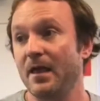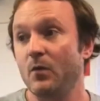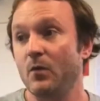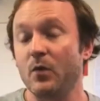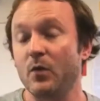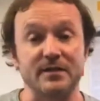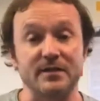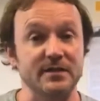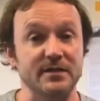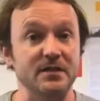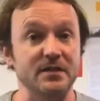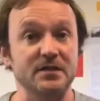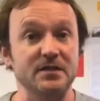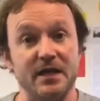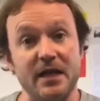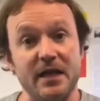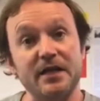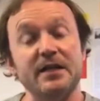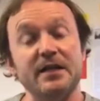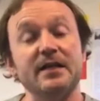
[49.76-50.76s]
We're
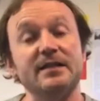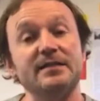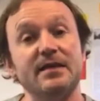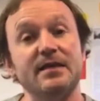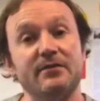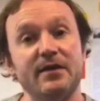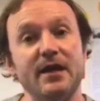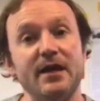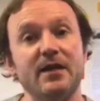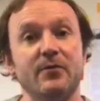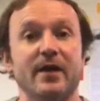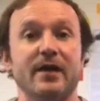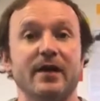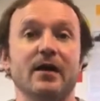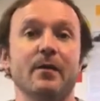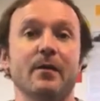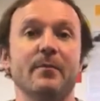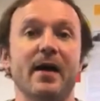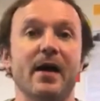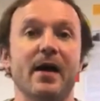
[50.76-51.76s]
teaching in Year 7 anyway
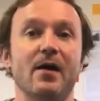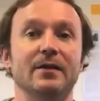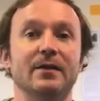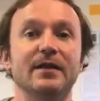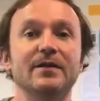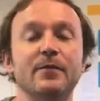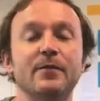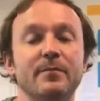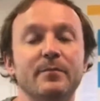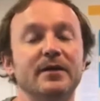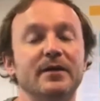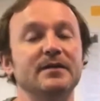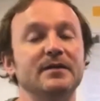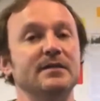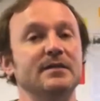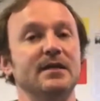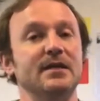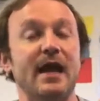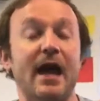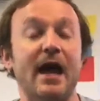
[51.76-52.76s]
about
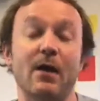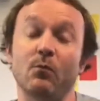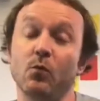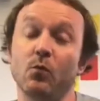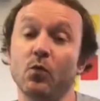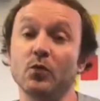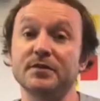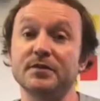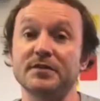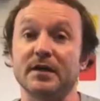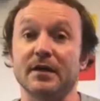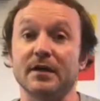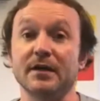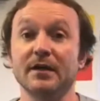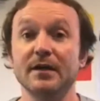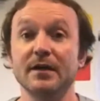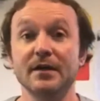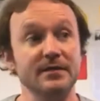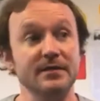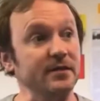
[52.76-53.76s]
livability and water.
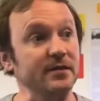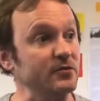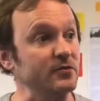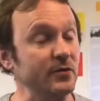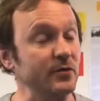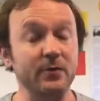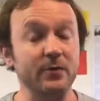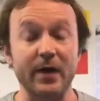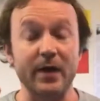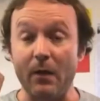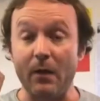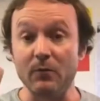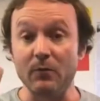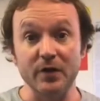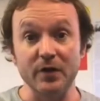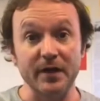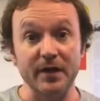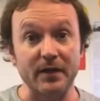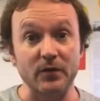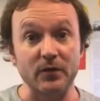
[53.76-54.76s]
So straight away I'm
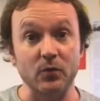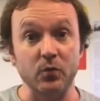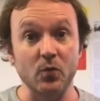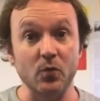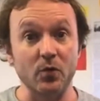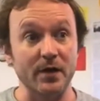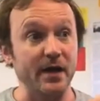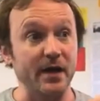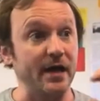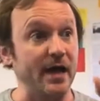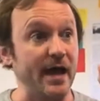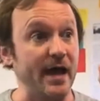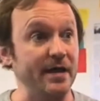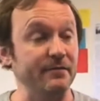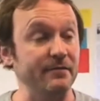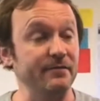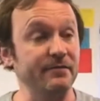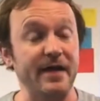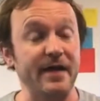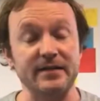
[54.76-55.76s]
looking at the water
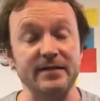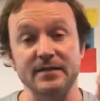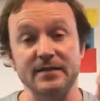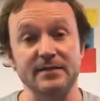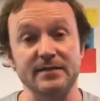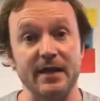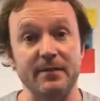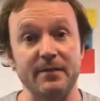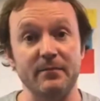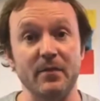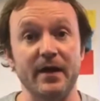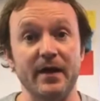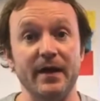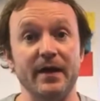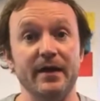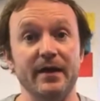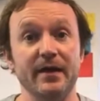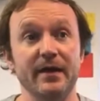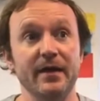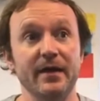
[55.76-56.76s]
and factors that might
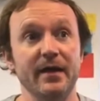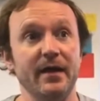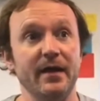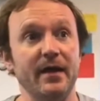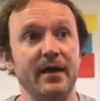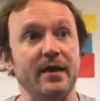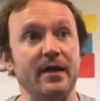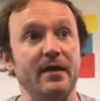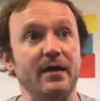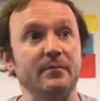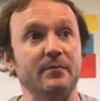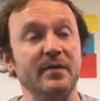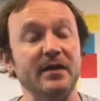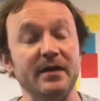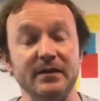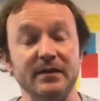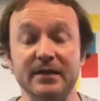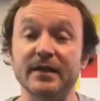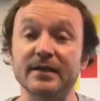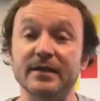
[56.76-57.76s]
be
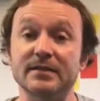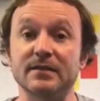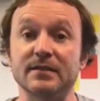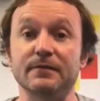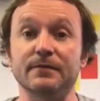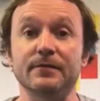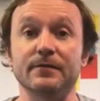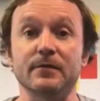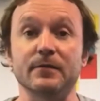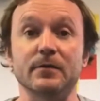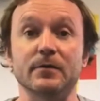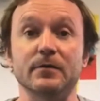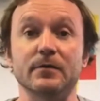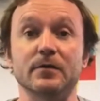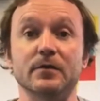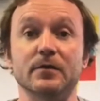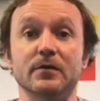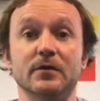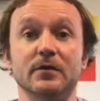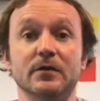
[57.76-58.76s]
indicative for
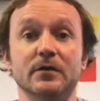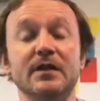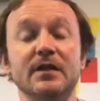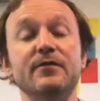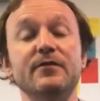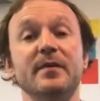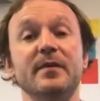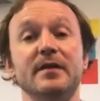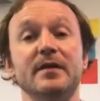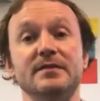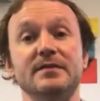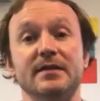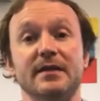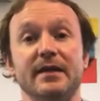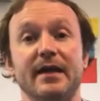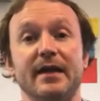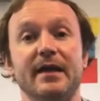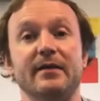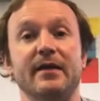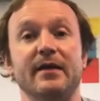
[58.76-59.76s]
livability,
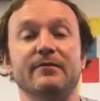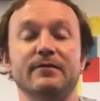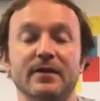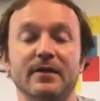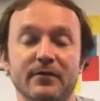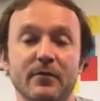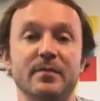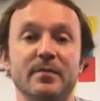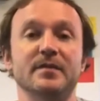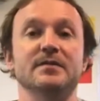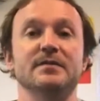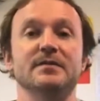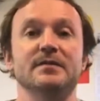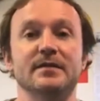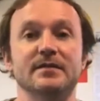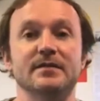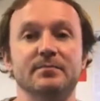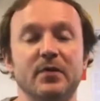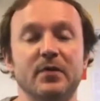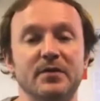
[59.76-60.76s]
if
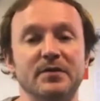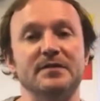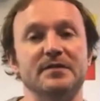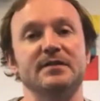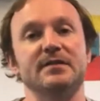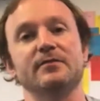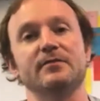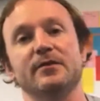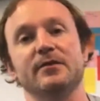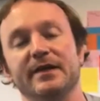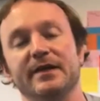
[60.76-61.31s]
livability is positive or